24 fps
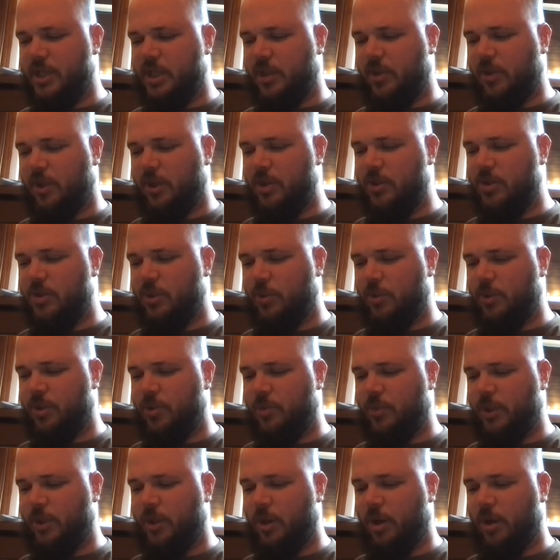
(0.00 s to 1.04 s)
"I thought you sold it to
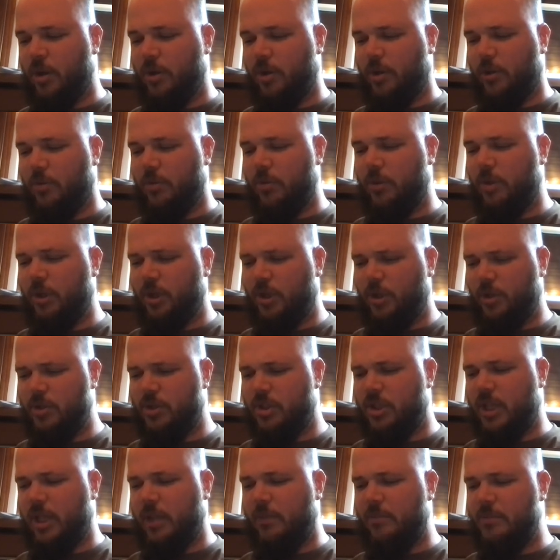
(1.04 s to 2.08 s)
Ricardo. You
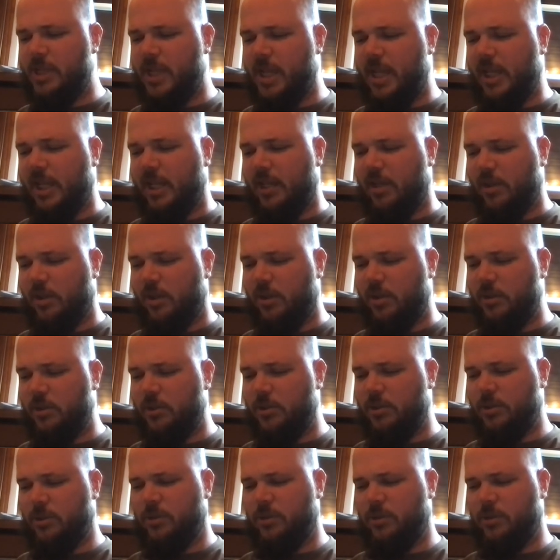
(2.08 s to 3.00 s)
just let him take it, huh?"